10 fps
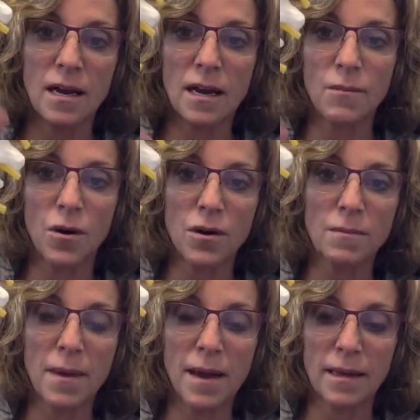I'm
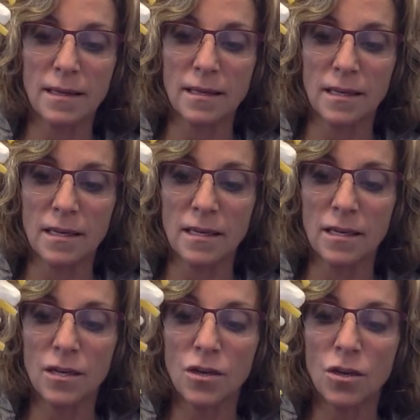automatically
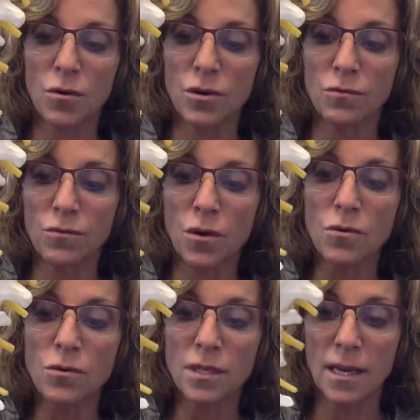going to
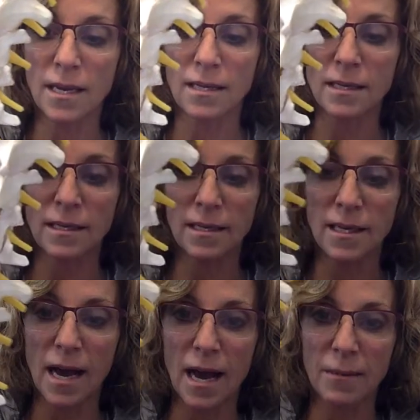rotate in
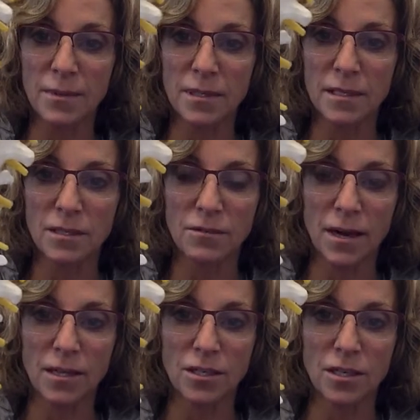the opposite
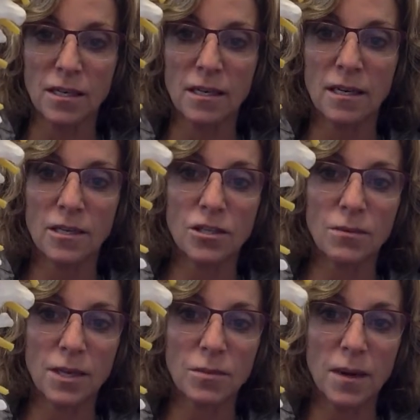direction. So
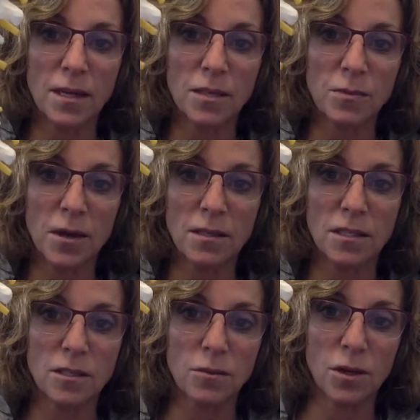my spinous
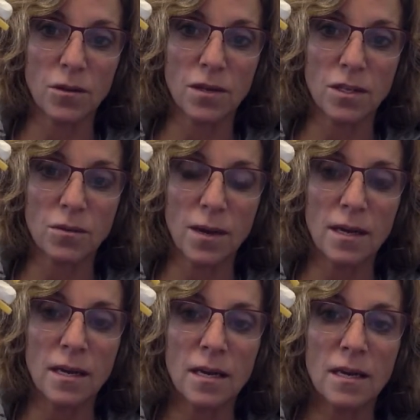processes will go this
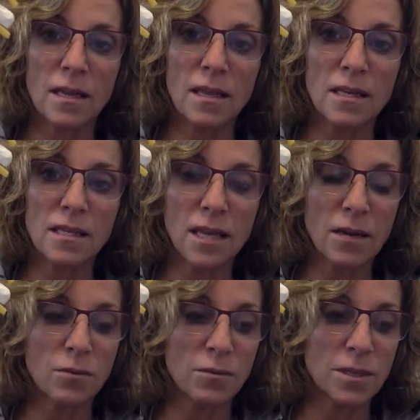way. This
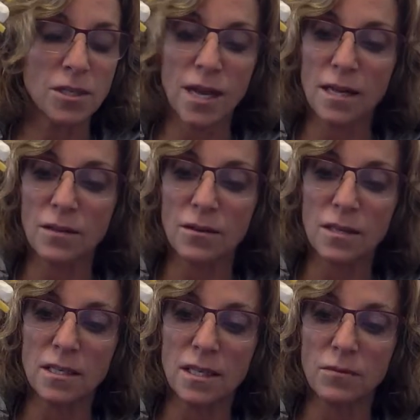side will be shallow,
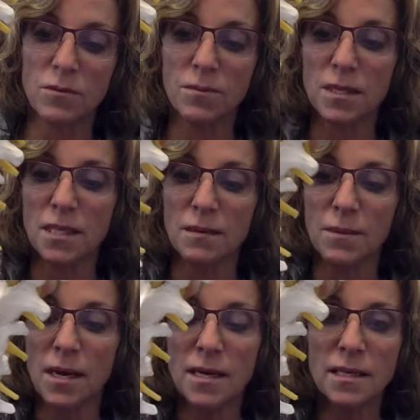this side would be deep.
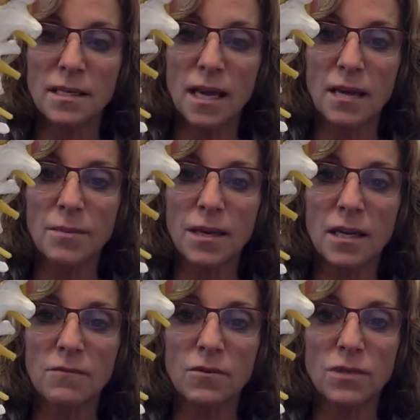Side
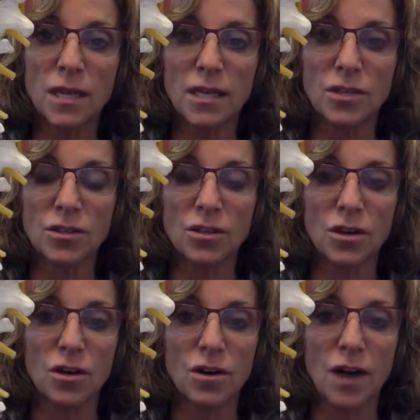bending and rotation
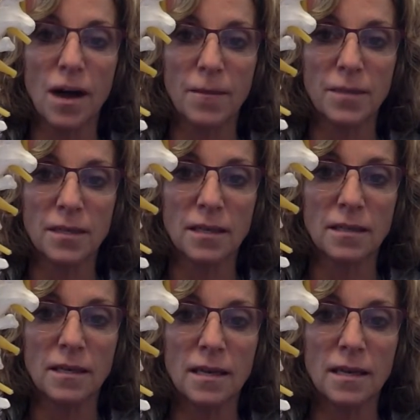occur opposite.